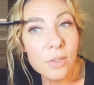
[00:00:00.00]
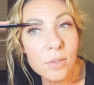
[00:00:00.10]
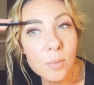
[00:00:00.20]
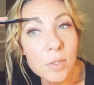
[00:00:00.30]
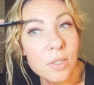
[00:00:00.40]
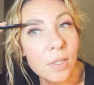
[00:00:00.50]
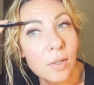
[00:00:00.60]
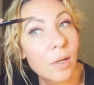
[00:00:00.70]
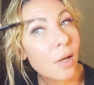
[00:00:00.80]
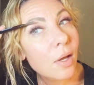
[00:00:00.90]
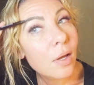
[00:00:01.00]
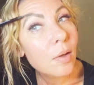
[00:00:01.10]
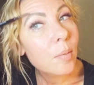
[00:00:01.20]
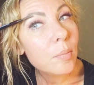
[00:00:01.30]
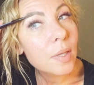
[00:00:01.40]
So I'm just gonna
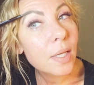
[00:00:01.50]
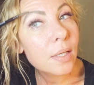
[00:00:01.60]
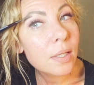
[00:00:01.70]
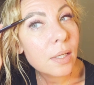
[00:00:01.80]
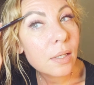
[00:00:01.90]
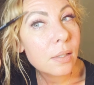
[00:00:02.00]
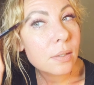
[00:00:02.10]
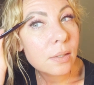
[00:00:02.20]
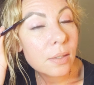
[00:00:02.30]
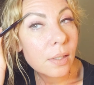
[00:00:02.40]
blend it.